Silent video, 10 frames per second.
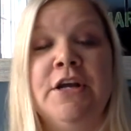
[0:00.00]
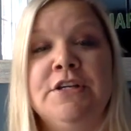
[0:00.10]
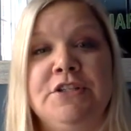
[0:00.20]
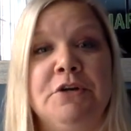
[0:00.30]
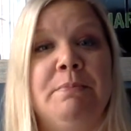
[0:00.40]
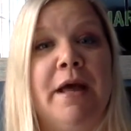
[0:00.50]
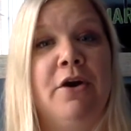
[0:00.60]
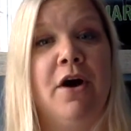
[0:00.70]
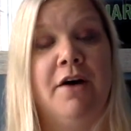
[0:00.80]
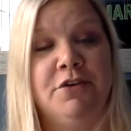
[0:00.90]
So you're
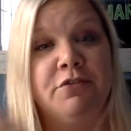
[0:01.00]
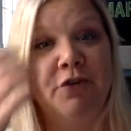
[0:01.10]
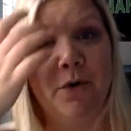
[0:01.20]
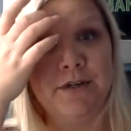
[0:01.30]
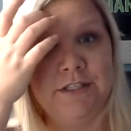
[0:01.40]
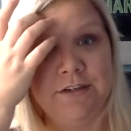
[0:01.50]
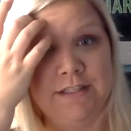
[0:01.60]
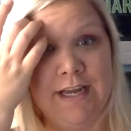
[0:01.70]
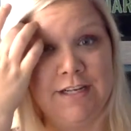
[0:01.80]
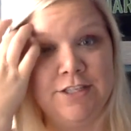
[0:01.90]
better off to focus your
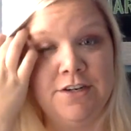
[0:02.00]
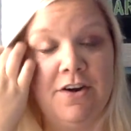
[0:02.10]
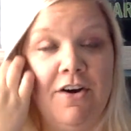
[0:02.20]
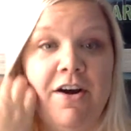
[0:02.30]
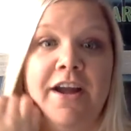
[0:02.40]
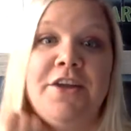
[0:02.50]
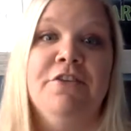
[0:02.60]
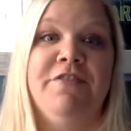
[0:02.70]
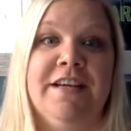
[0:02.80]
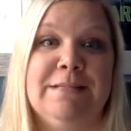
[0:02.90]
attention on your
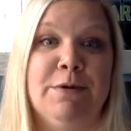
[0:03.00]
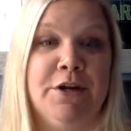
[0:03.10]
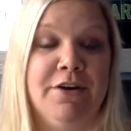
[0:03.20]
Facebook,